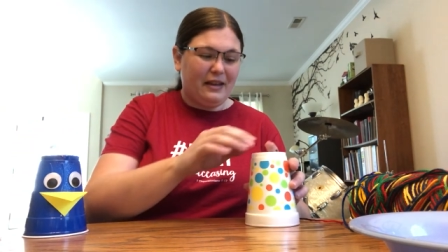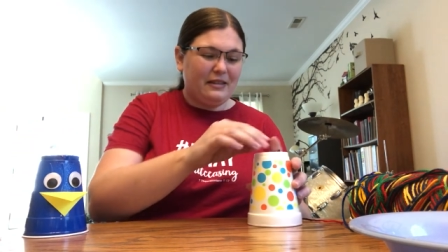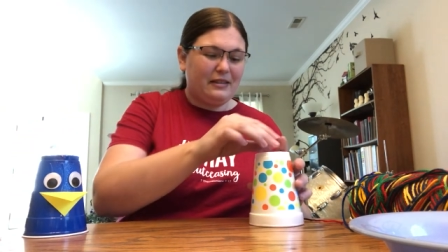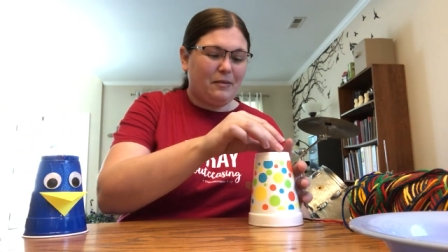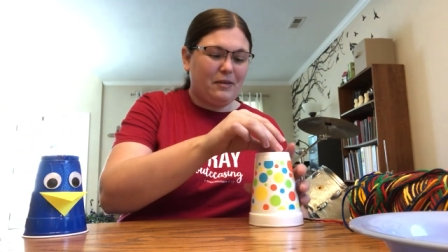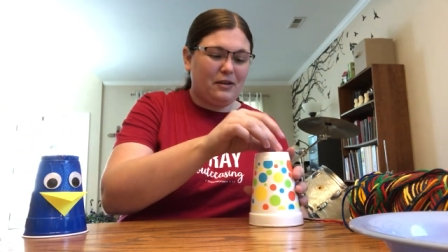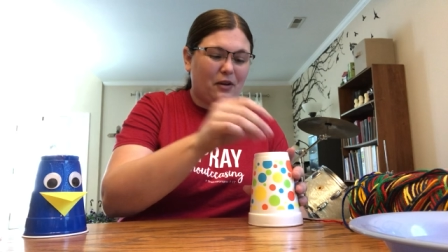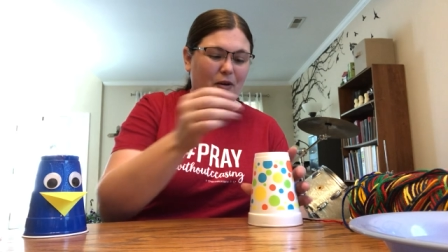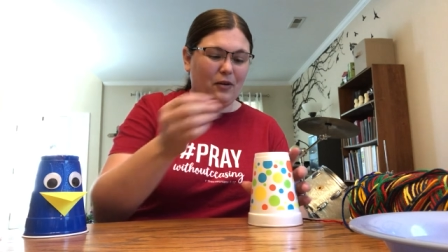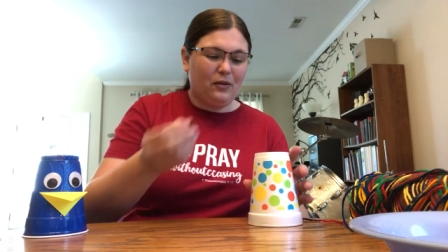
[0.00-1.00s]
something to
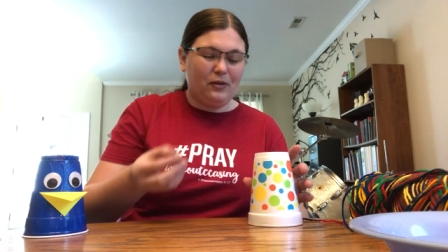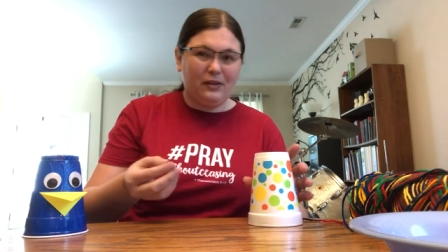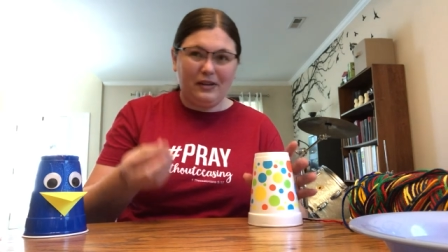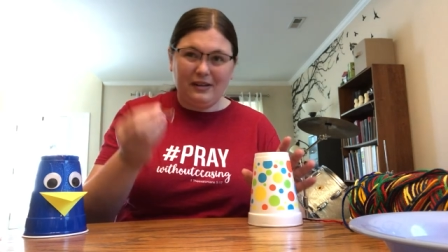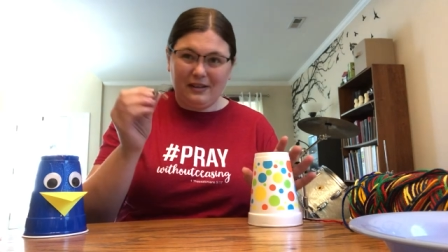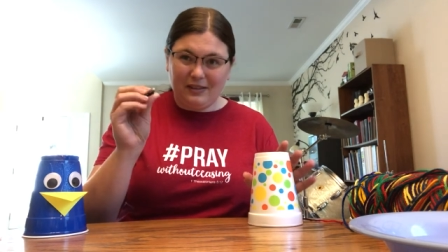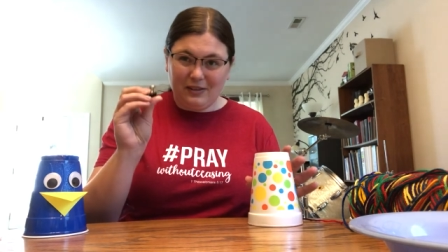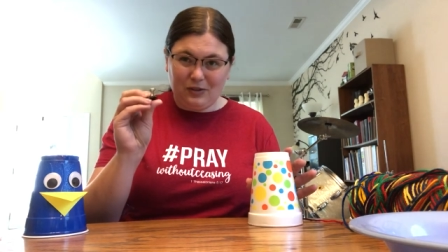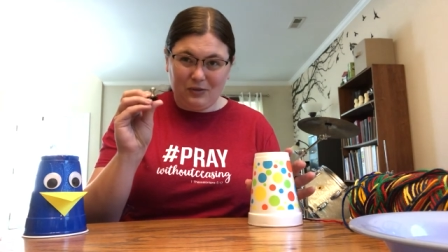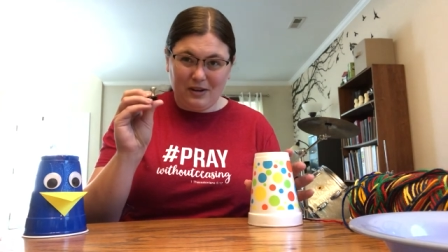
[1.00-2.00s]
hold the
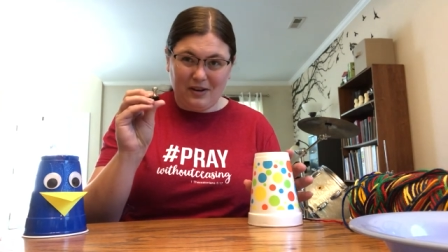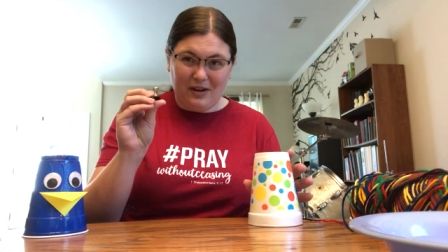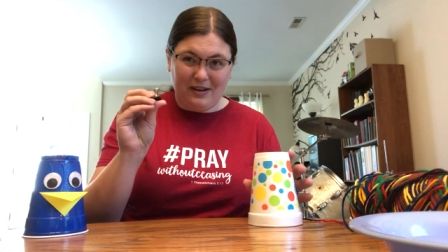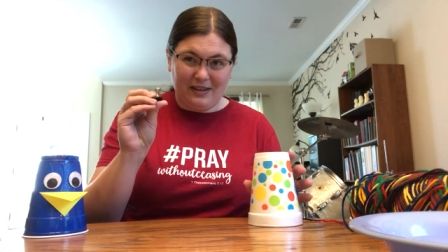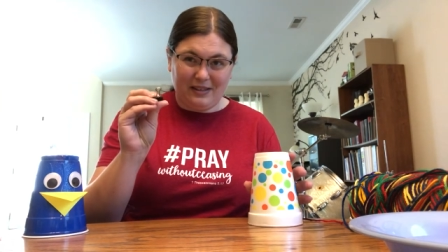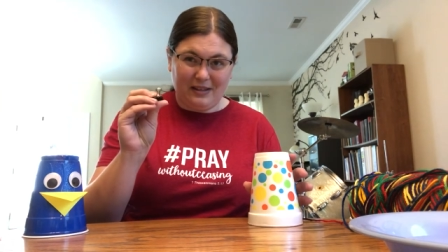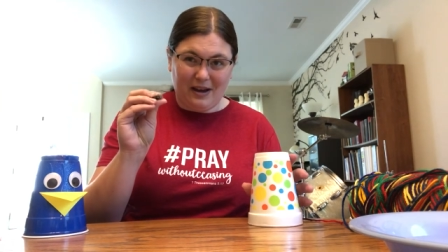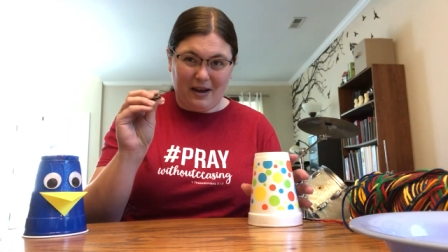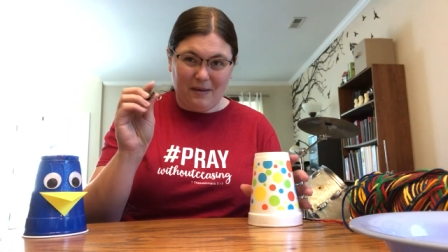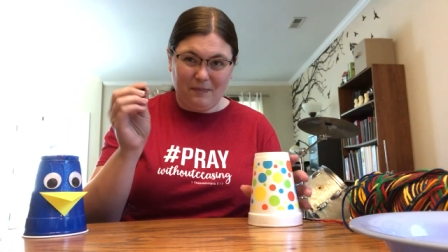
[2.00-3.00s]
string on at the
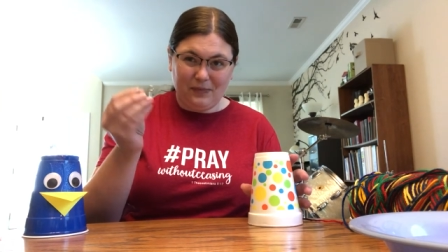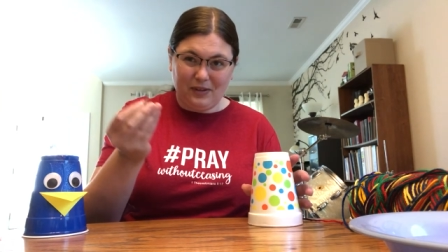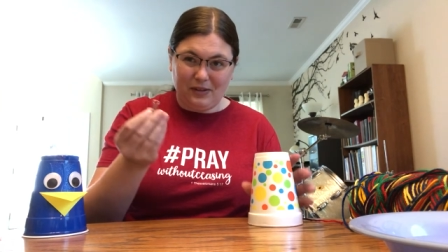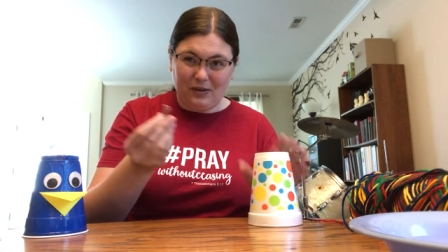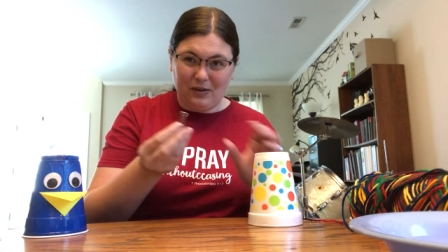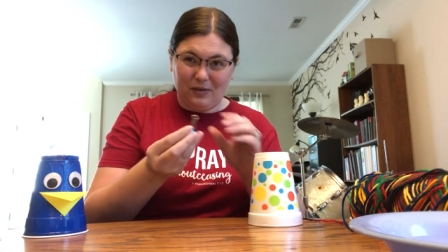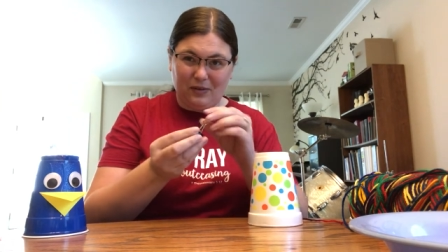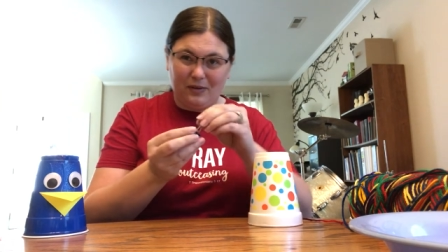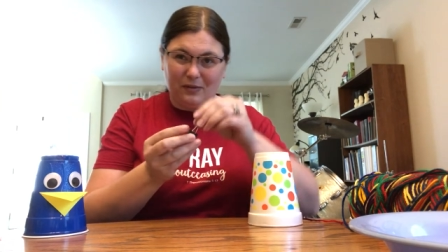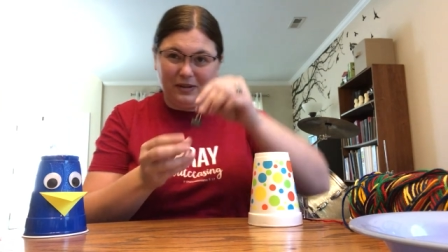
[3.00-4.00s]
top. So
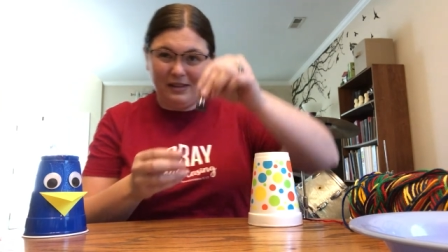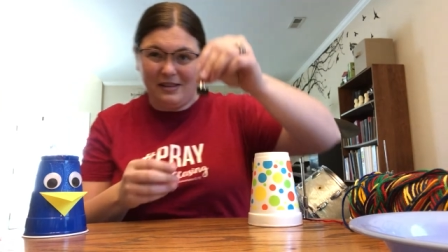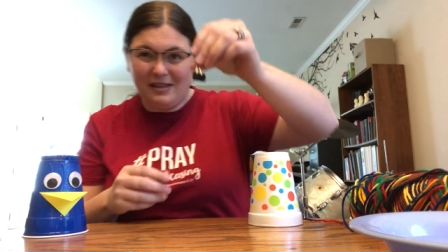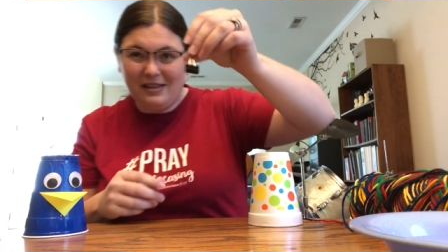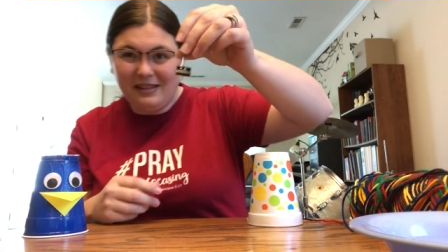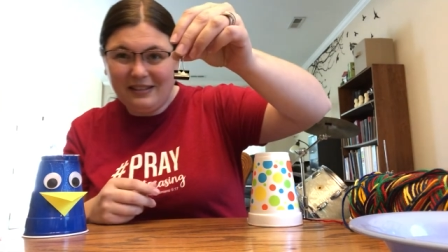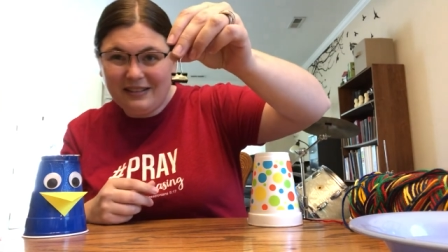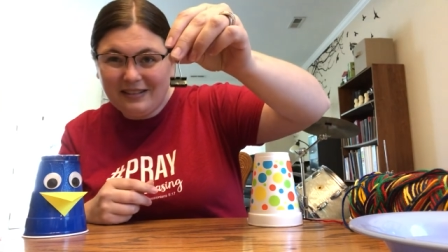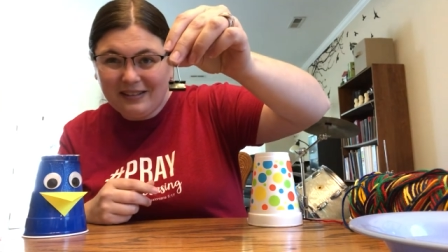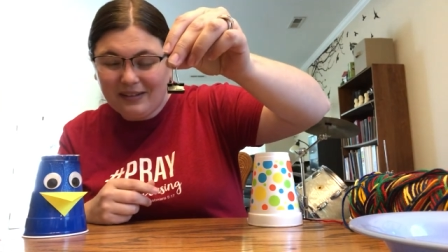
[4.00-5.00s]
one of
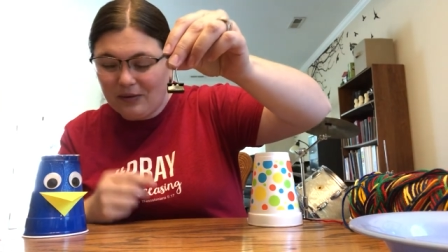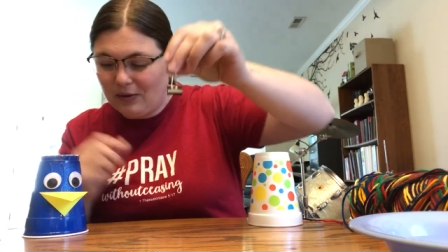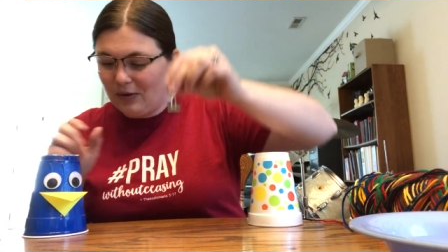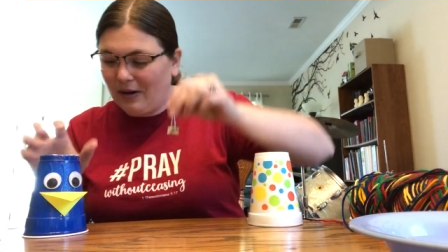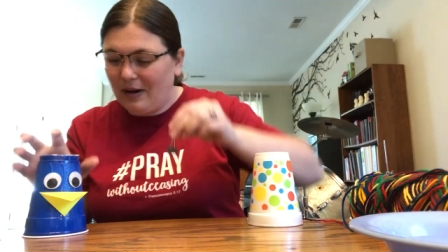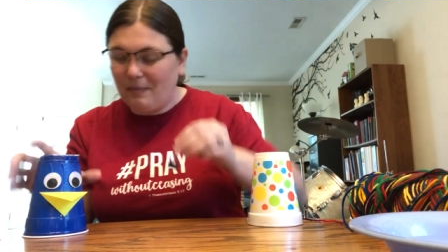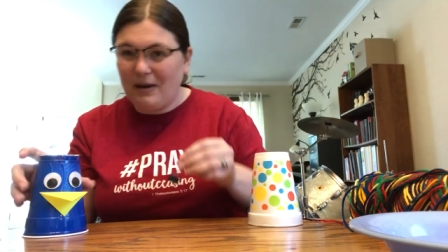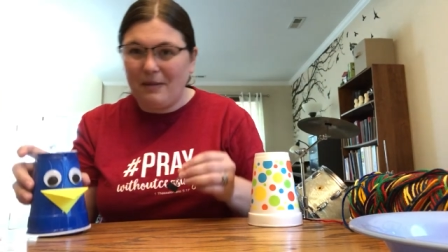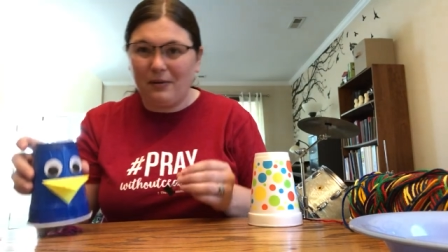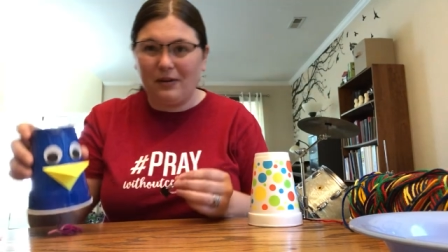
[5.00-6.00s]
these or a
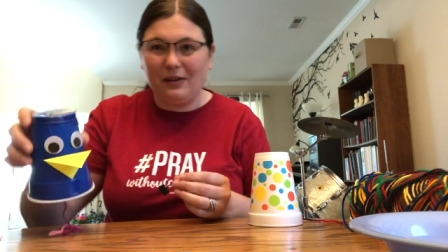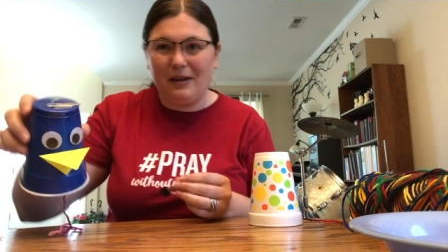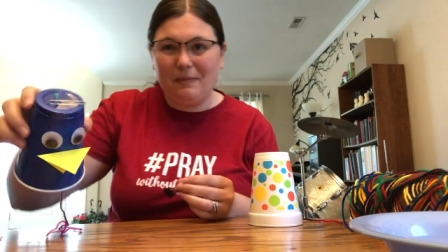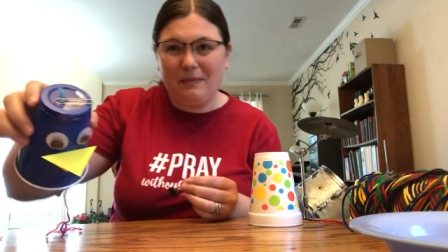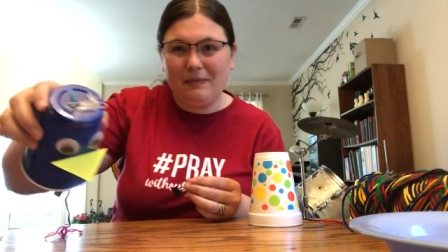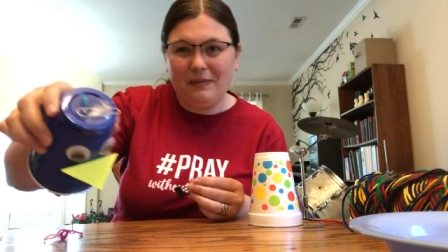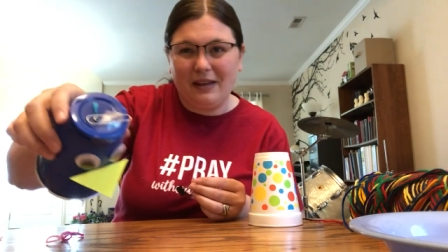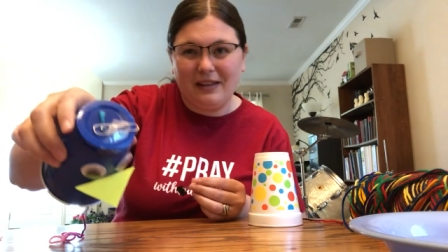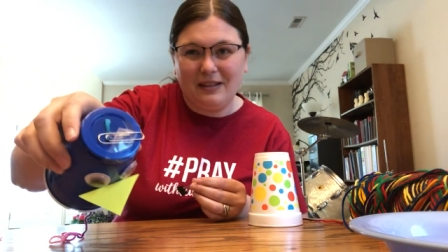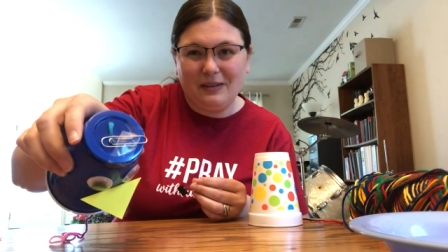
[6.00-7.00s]
paper clip
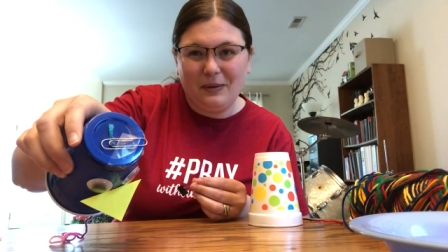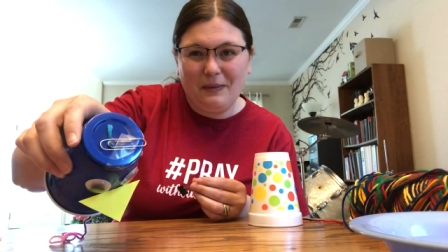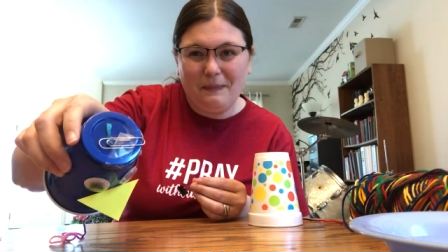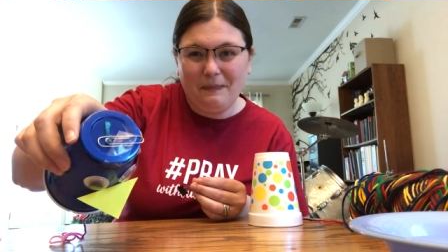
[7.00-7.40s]
like this one,